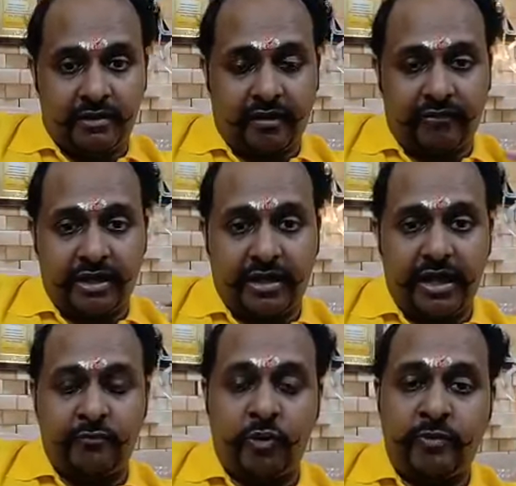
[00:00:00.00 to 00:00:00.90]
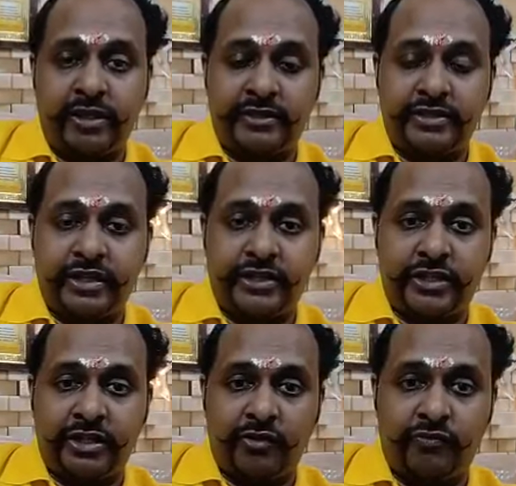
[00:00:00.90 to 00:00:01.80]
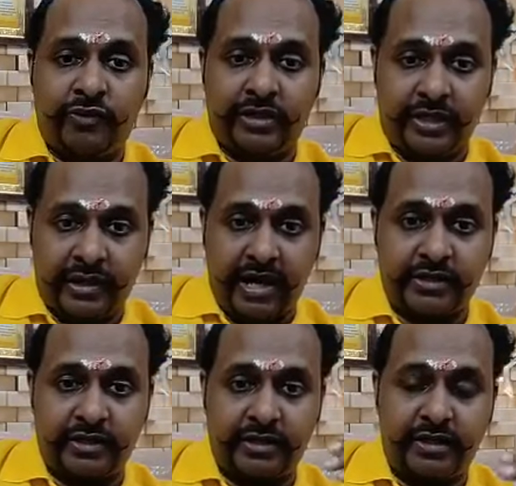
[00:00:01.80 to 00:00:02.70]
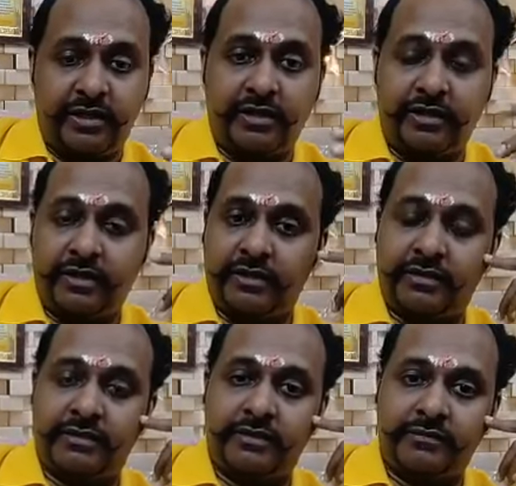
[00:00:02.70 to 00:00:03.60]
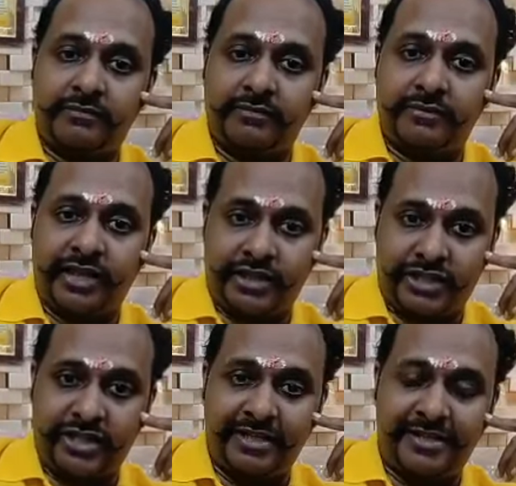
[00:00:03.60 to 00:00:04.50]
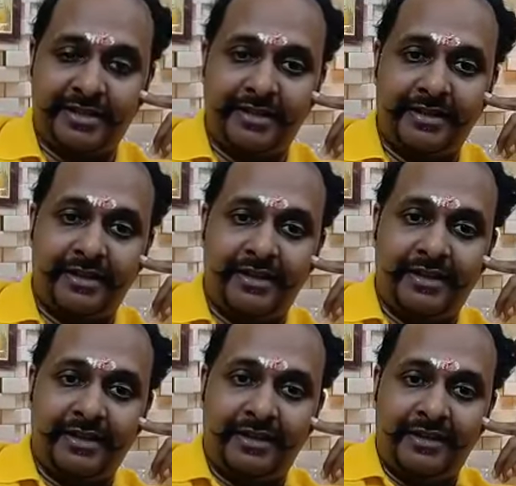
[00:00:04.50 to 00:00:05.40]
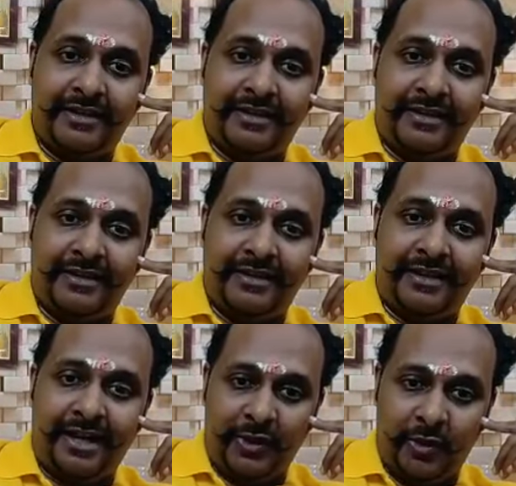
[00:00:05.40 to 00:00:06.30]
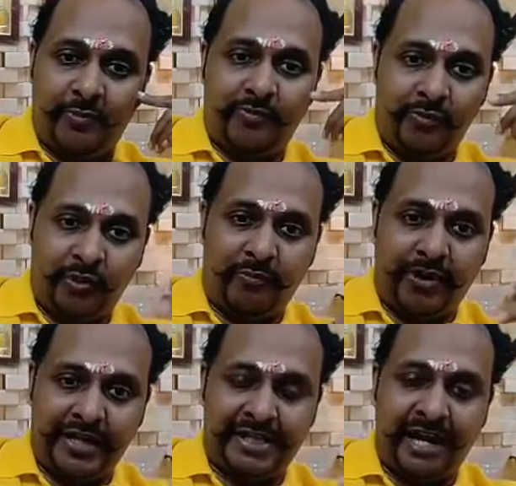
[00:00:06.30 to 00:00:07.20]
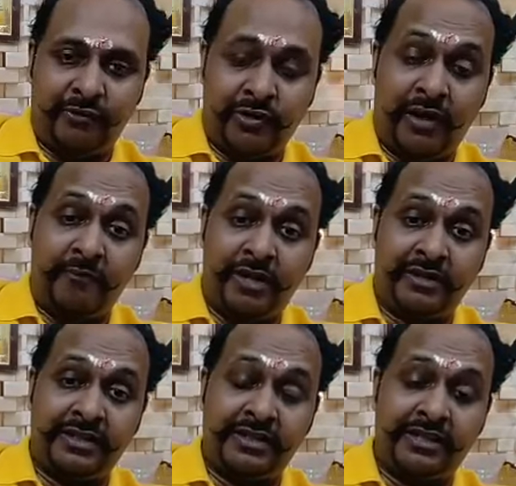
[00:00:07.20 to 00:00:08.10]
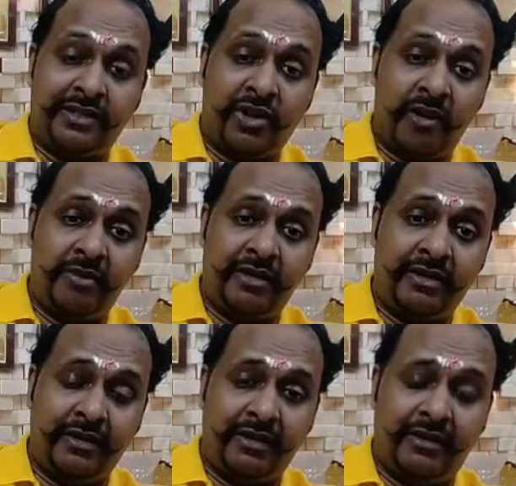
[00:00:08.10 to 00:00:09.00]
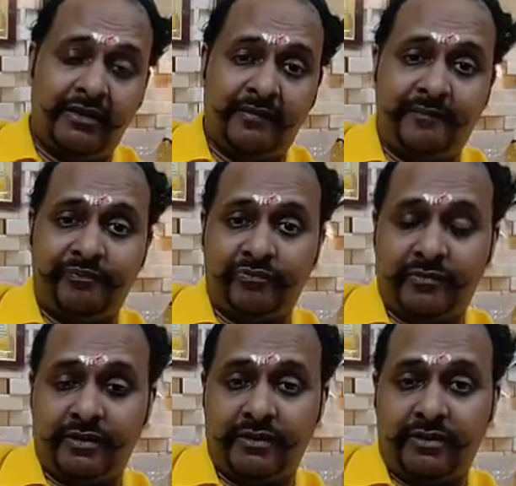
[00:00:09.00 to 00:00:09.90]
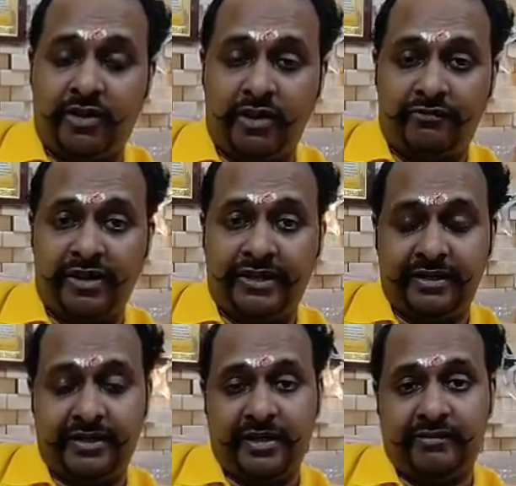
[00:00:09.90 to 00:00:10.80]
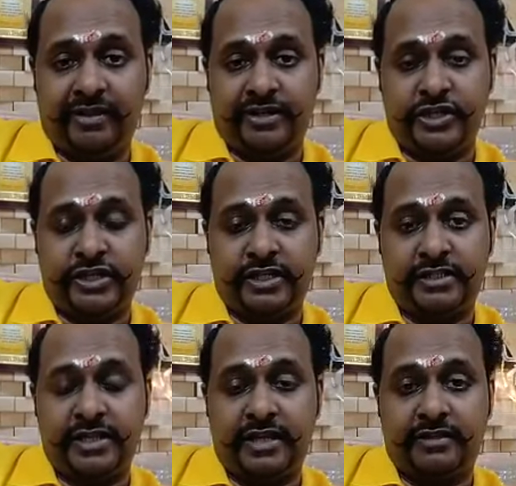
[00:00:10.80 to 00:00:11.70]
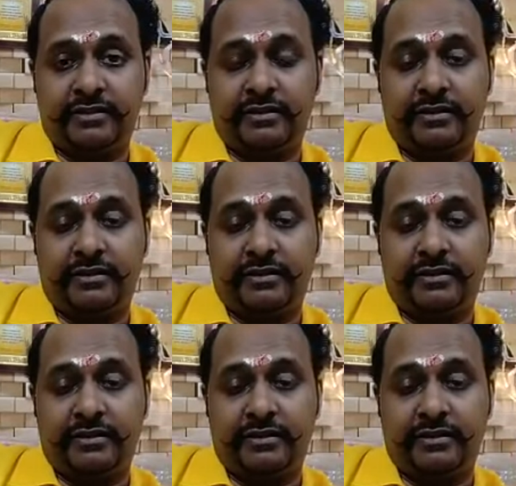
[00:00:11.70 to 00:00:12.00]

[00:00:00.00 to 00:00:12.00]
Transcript: Definitely, I am opening this session now for interaction and uh, suggestions. I hope more points have to come because this is a common um, conflict in our decisions that